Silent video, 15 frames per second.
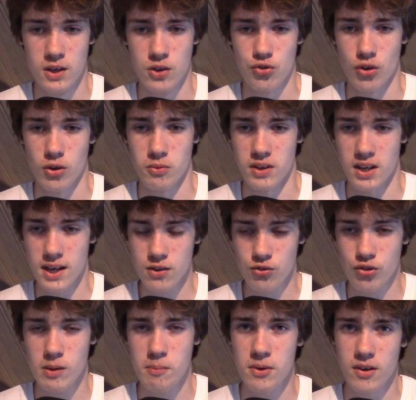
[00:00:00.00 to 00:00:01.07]
So the
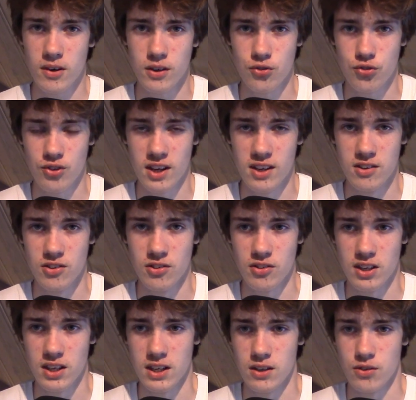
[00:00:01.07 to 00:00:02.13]
ACPI standard
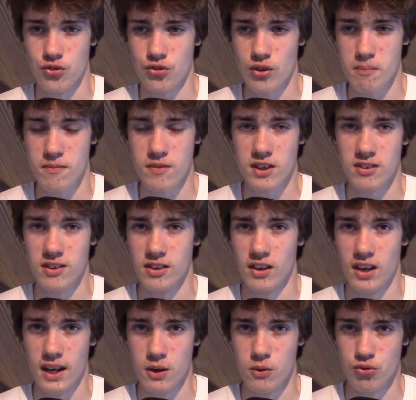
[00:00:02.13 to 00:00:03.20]
is something that
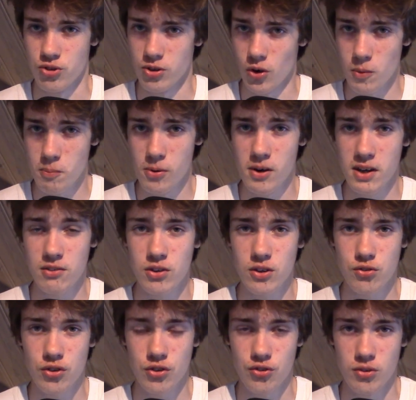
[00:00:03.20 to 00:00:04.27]
allows the operating
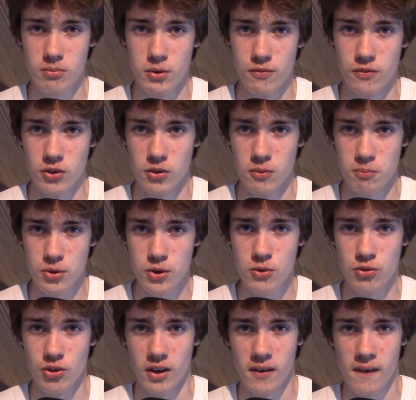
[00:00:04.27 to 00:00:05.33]
system of the
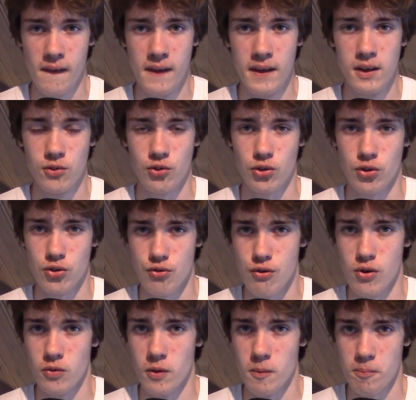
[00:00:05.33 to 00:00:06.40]
computer to
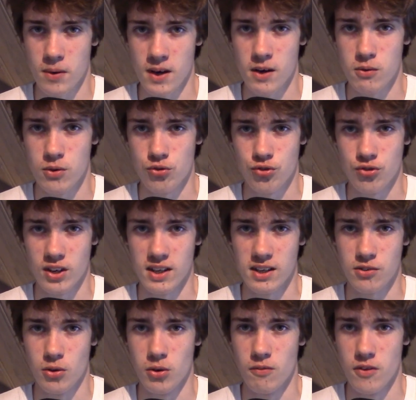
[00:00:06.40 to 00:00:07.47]
control the power
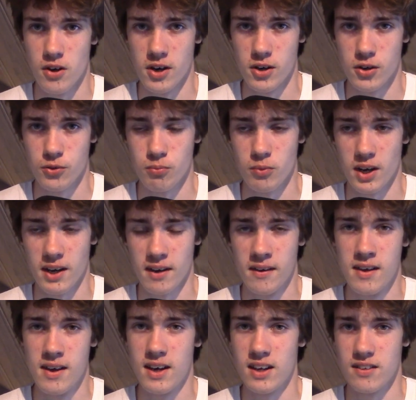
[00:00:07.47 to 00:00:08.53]
state of the hardware
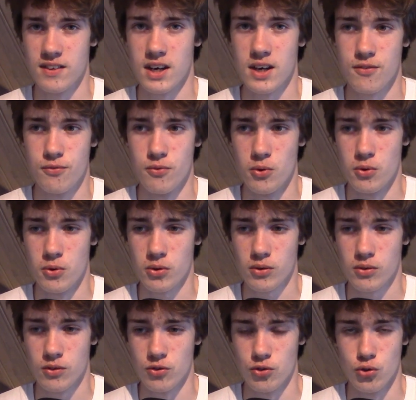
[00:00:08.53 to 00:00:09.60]
and therefore
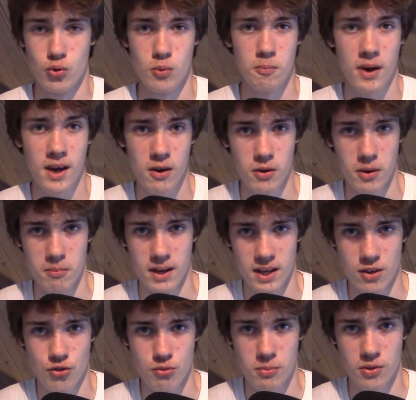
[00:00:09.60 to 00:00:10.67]
do power
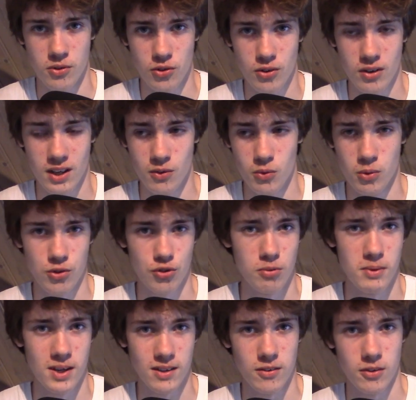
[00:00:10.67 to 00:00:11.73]
management in order to
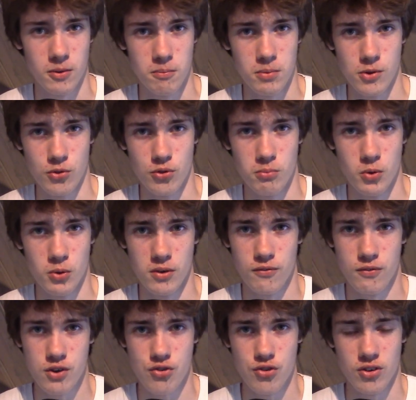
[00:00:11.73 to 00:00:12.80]
make the computer more
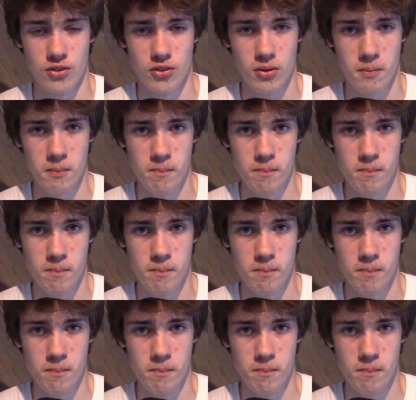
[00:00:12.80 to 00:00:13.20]
efficient.